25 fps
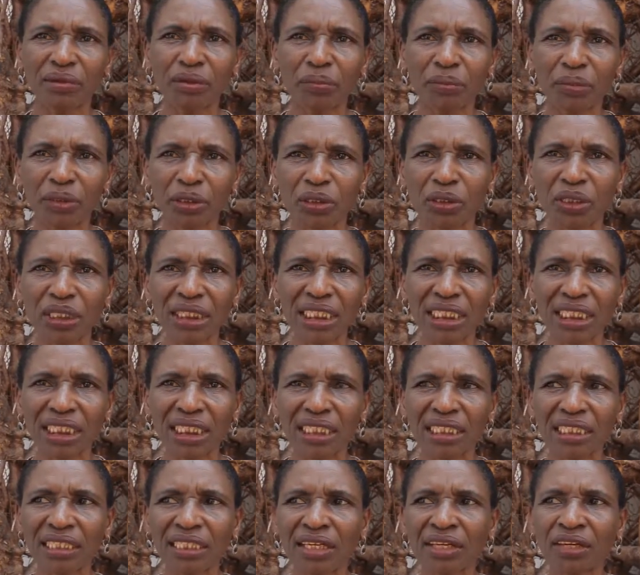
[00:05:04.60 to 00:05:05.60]

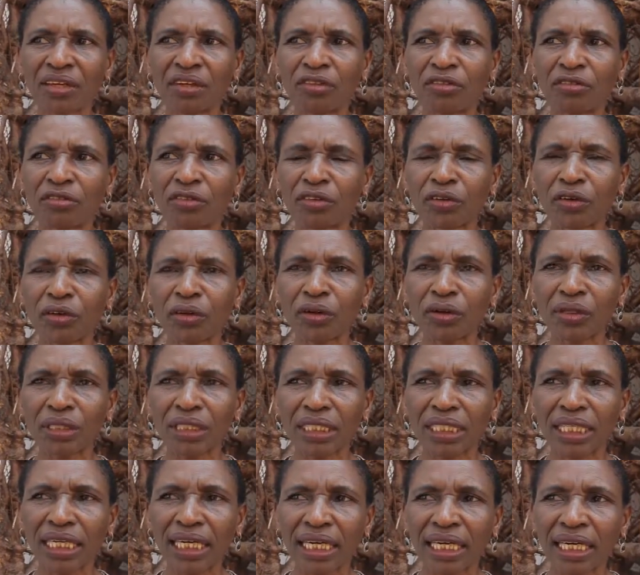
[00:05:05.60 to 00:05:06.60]
opportunities for
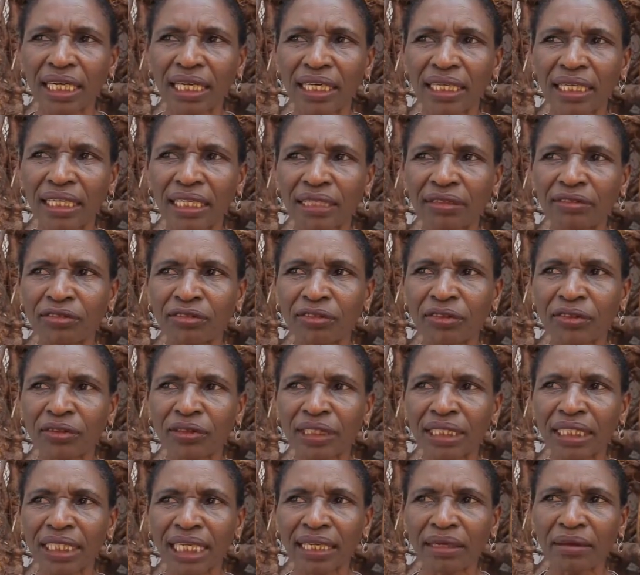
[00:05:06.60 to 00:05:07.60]
the
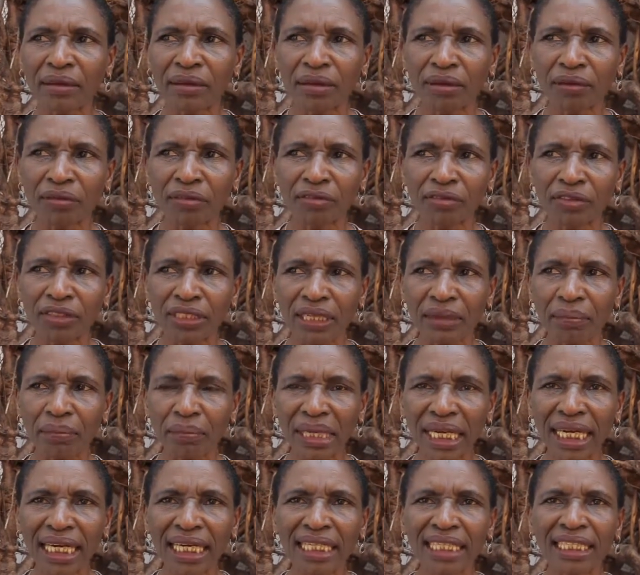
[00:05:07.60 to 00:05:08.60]

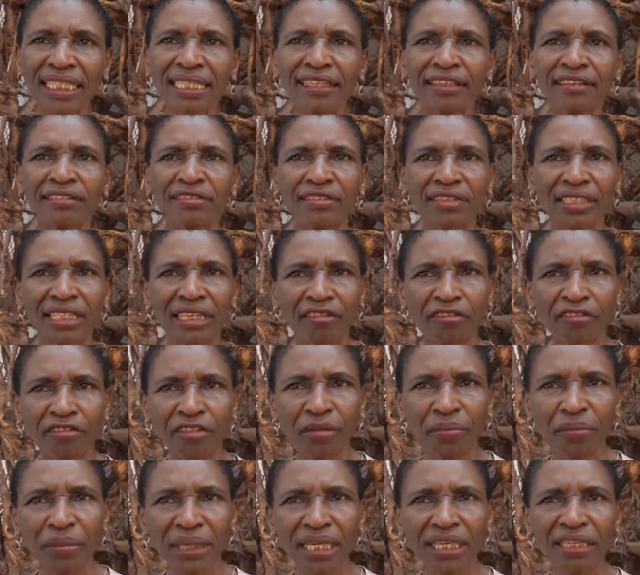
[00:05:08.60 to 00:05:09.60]
male, for the
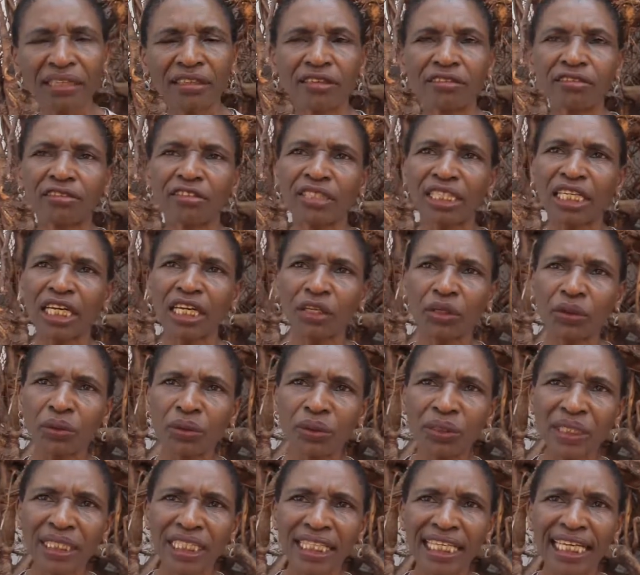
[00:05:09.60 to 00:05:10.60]
female, for the
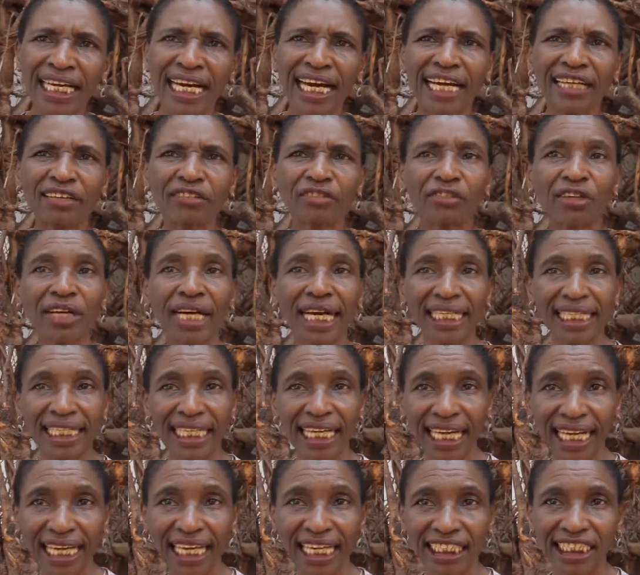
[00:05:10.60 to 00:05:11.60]
youth, and for
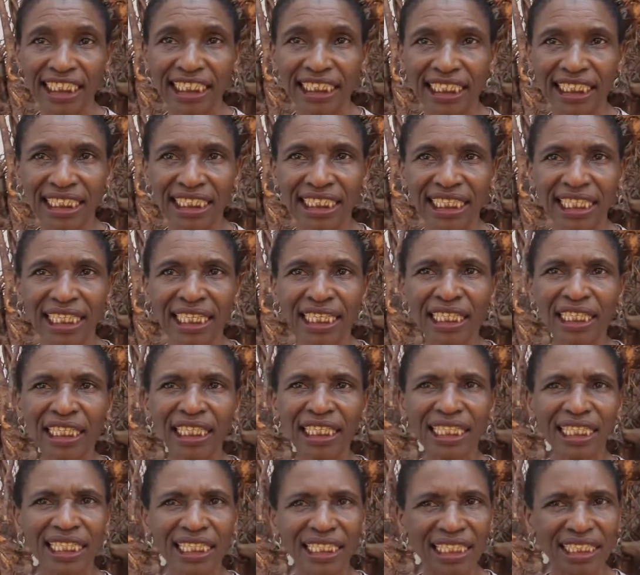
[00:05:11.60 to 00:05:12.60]
the aged.
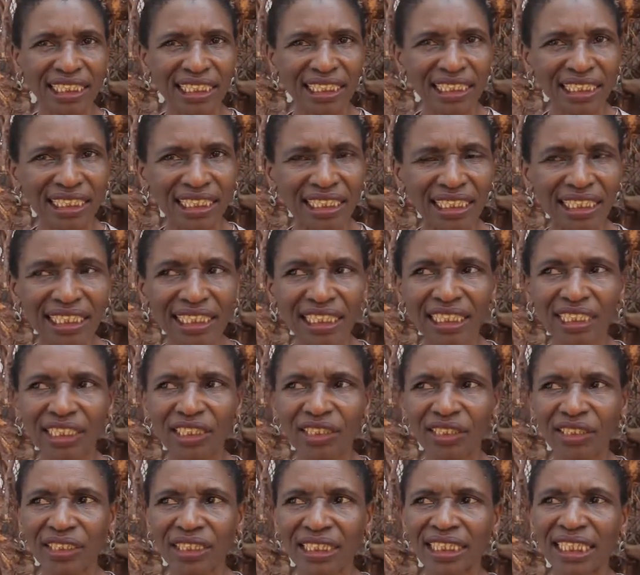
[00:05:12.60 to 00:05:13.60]
In
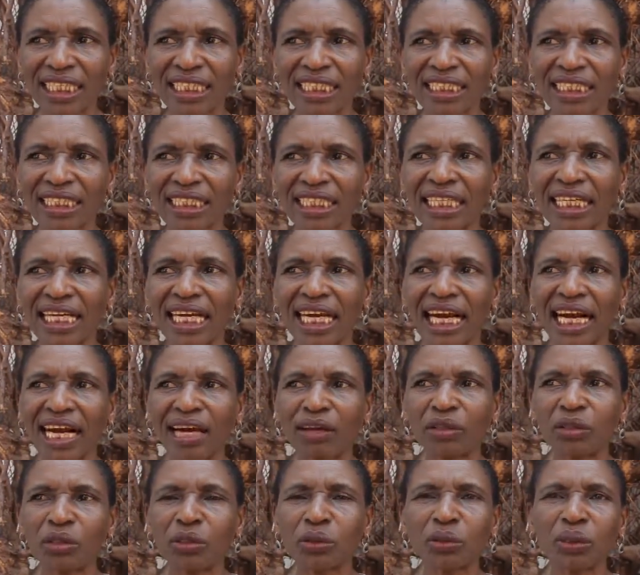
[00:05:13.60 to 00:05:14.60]
literal sense,
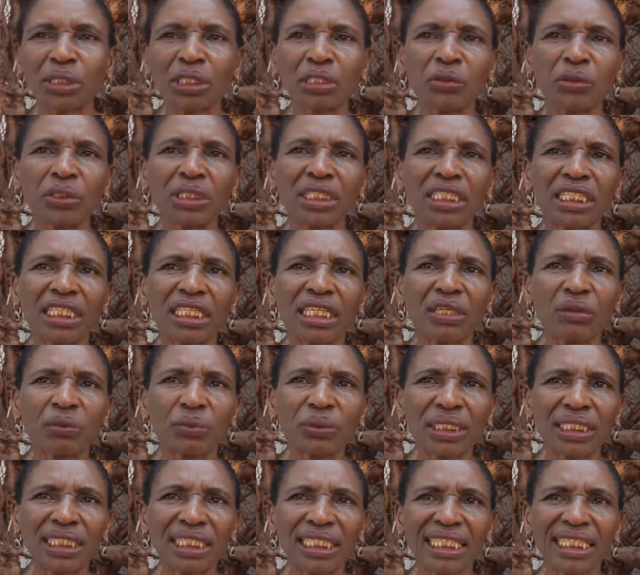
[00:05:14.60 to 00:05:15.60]
how do we use
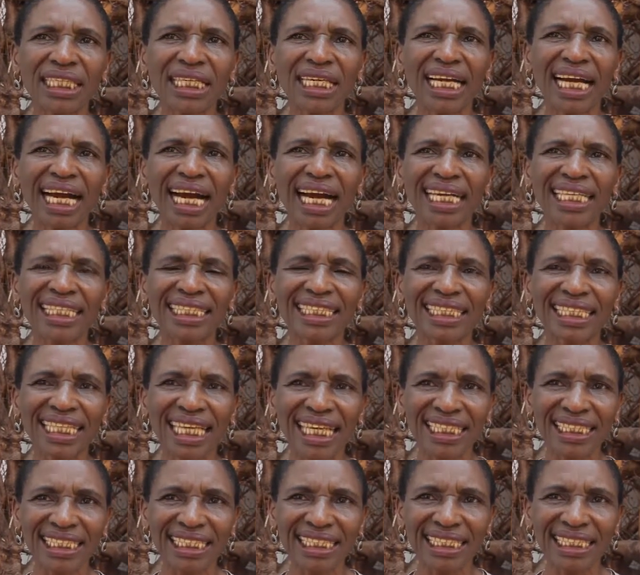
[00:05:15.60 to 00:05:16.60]
equity,
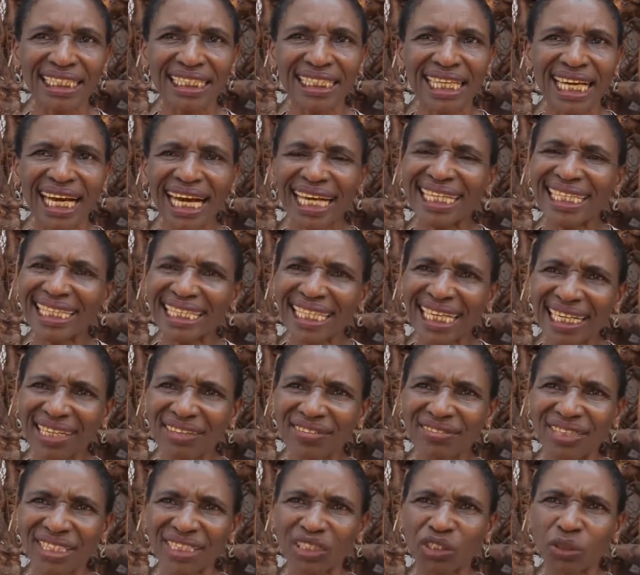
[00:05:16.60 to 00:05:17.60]
access, and
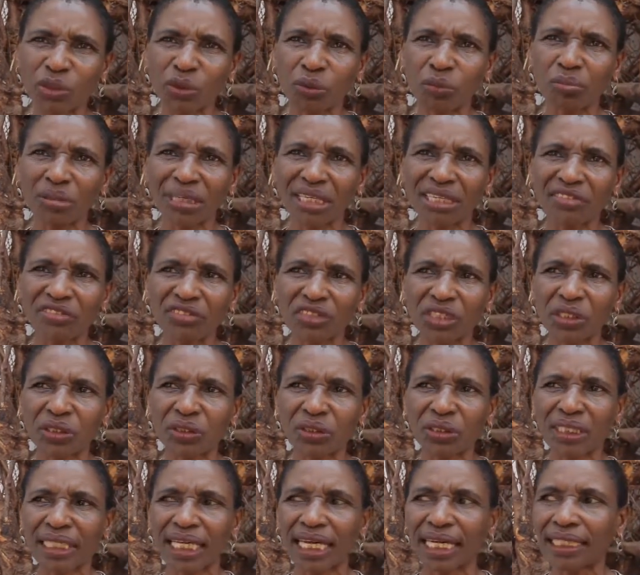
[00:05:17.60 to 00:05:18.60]
relevance to benefit
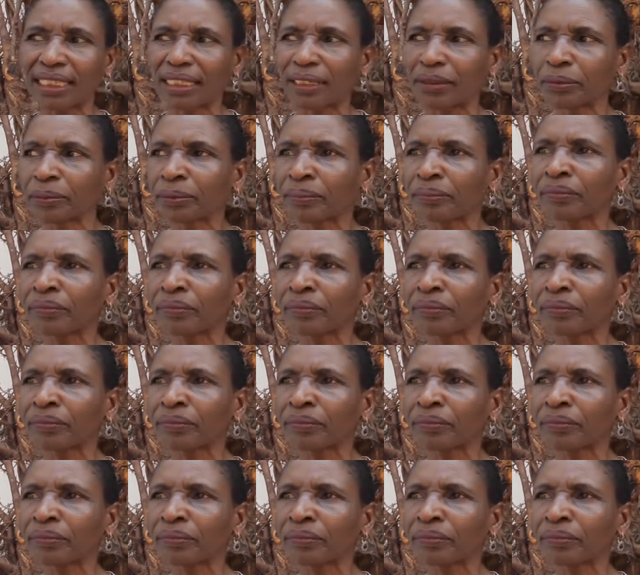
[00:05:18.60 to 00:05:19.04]
society?